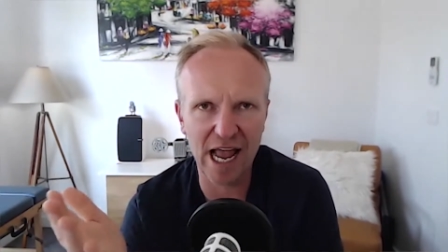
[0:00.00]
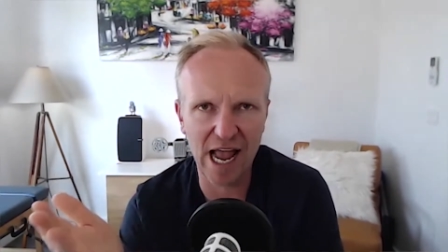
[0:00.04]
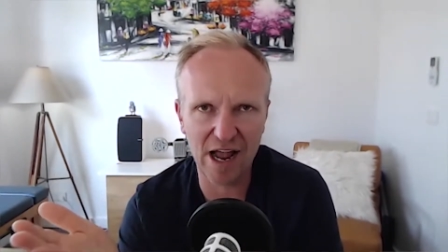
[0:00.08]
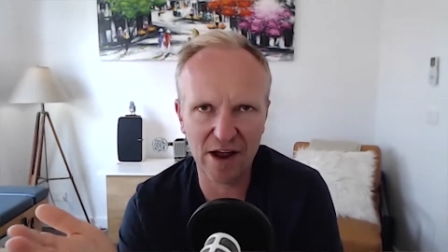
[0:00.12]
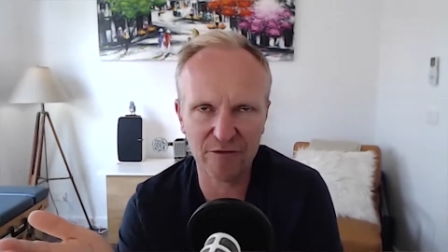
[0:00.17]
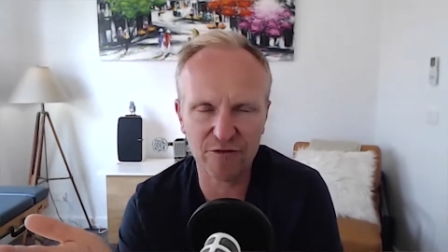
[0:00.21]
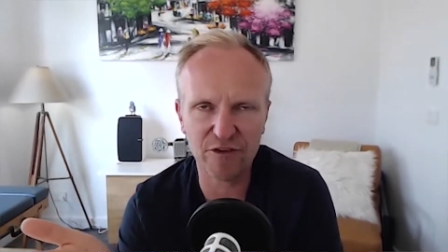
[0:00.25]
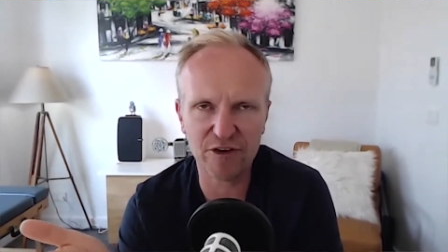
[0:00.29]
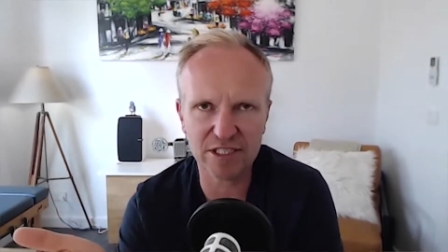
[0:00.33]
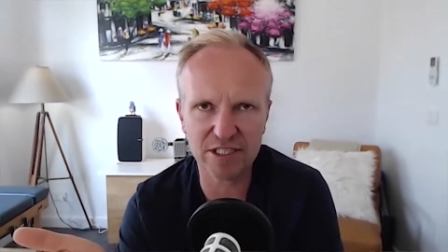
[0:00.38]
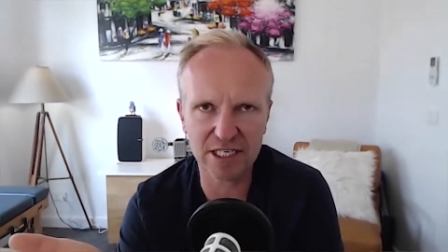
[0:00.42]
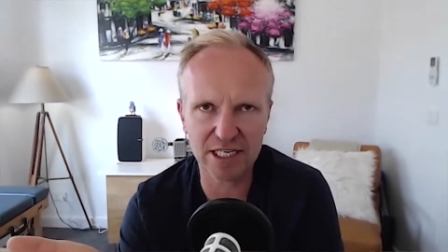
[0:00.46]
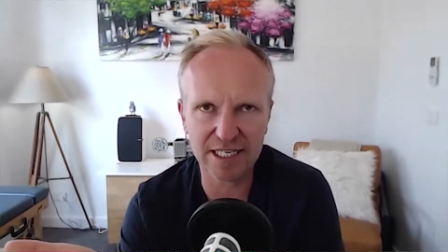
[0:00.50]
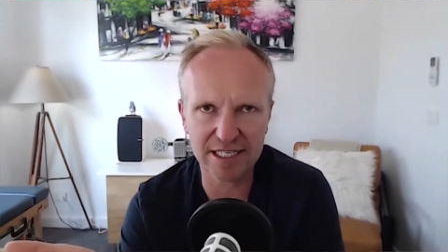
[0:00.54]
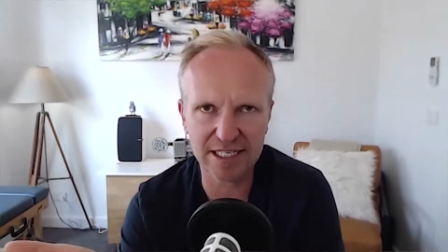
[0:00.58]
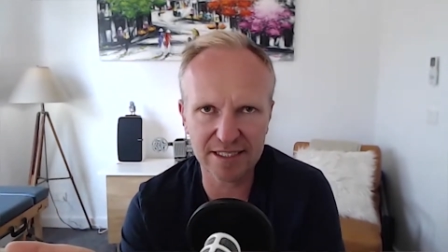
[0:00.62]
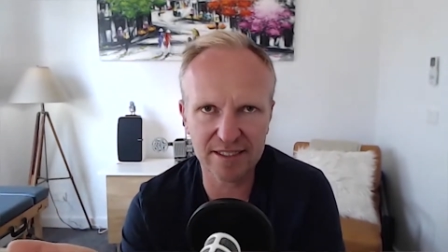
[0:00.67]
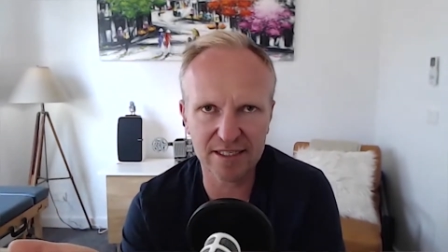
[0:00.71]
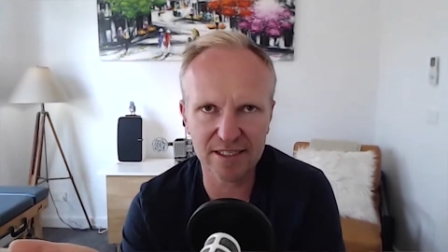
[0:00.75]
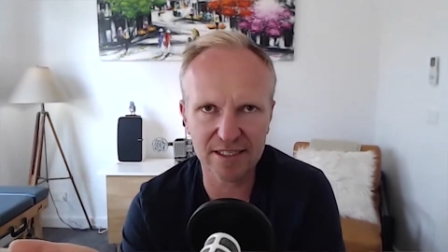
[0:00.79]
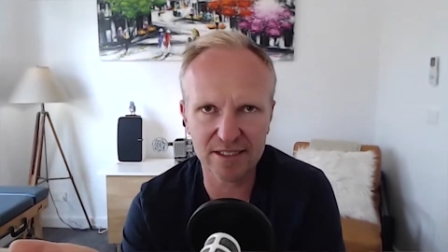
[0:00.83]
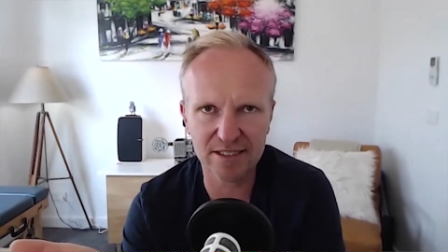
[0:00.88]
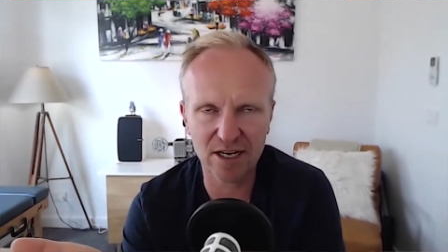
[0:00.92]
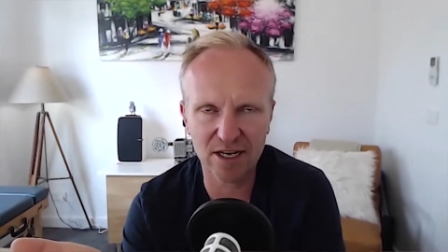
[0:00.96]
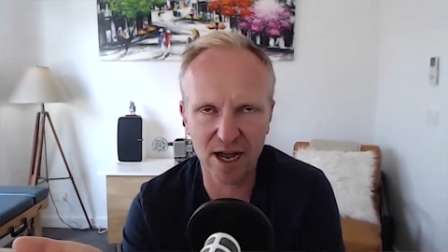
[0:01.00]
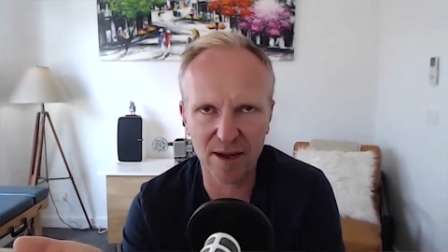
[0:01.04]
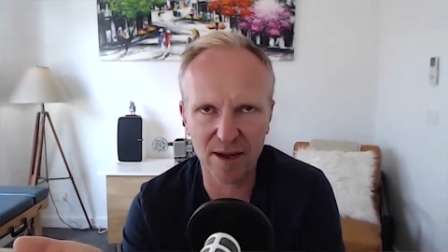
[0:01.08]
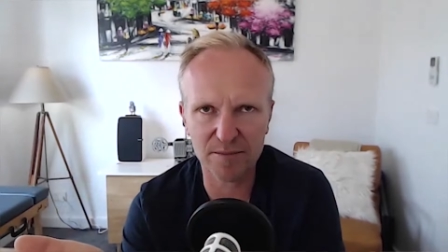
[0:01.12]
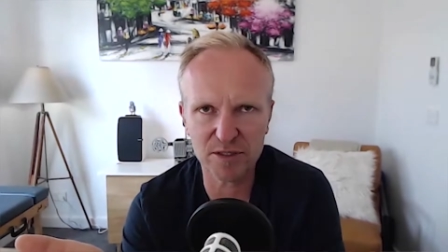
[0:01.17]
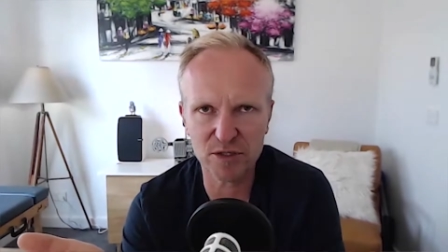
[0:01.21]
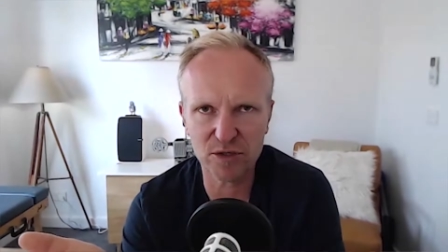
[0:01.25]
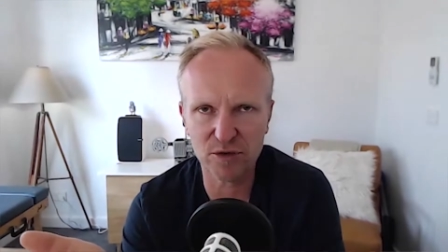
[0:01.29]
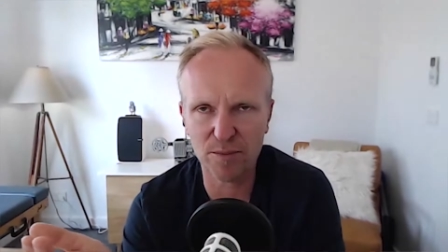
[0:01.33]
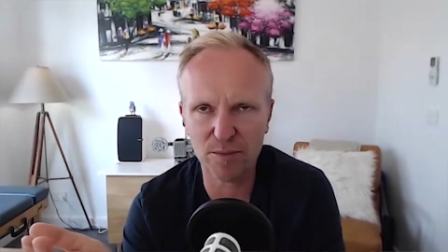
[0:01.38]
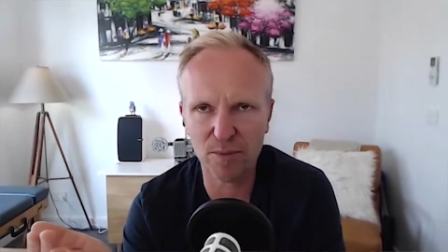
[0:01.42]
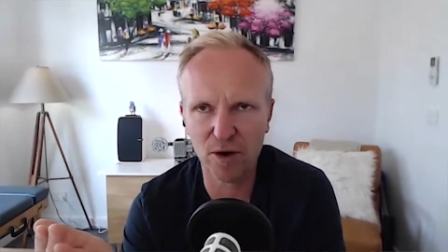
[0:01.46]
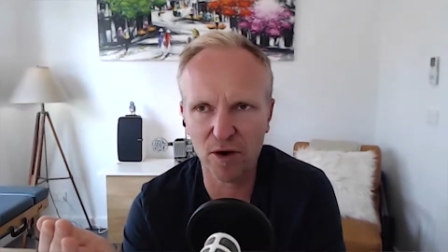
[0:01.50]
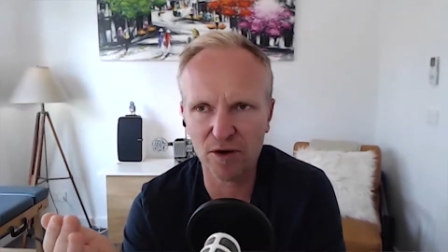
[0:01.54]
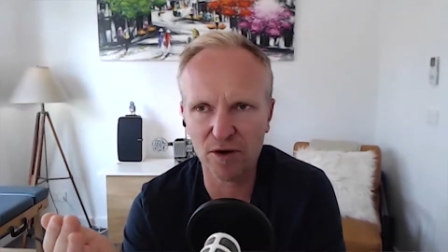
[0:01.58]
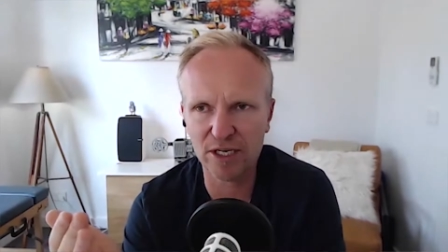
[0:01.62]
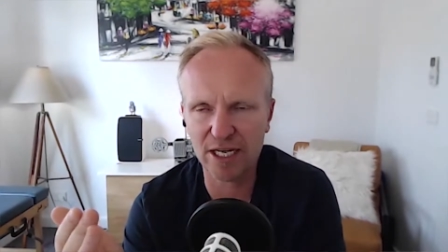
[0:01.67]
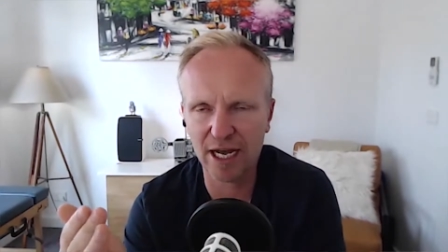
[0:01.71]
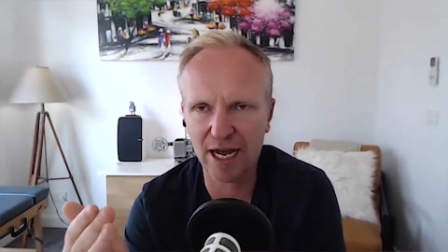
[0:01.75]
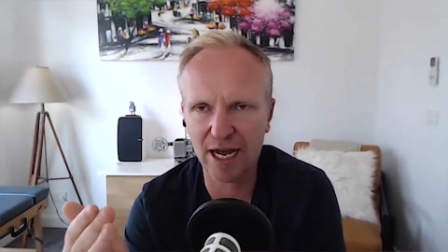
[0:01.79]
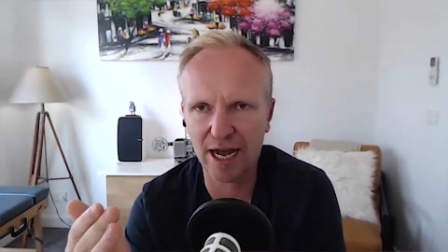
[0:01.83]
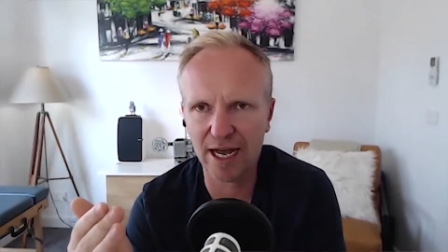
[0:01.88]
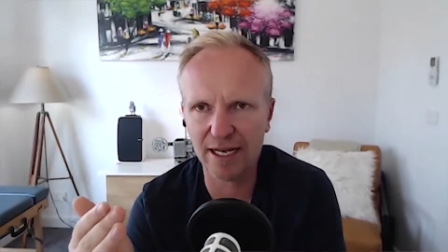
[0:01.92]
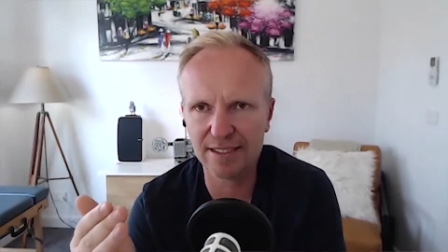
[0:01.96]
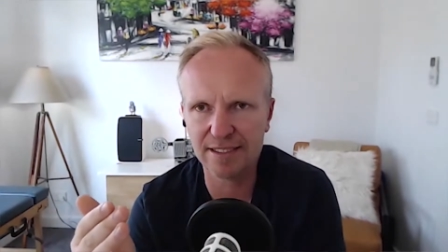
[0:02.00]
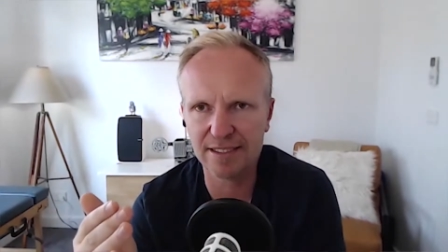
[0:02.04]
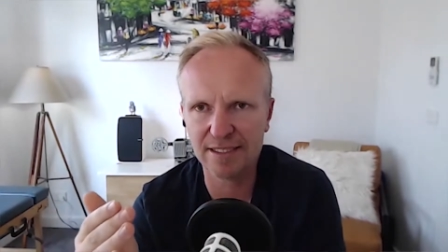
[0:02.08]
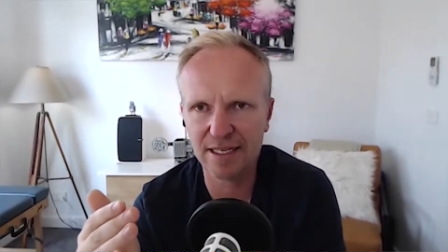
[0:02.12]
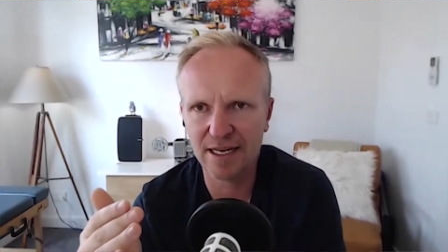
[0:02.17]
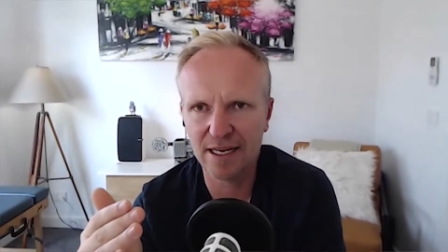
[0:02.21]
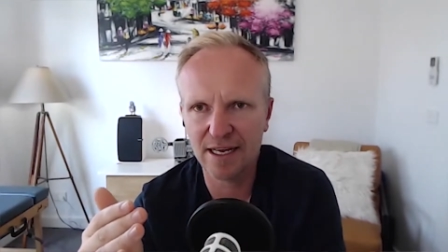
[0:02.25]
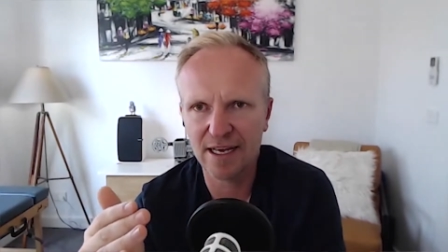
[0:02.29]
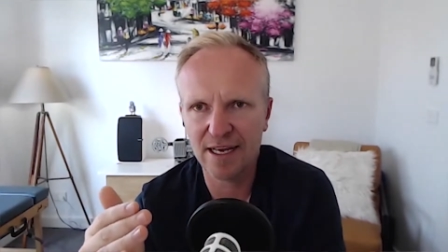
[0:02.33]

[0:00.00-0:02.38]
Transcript: average listen time to a podcast,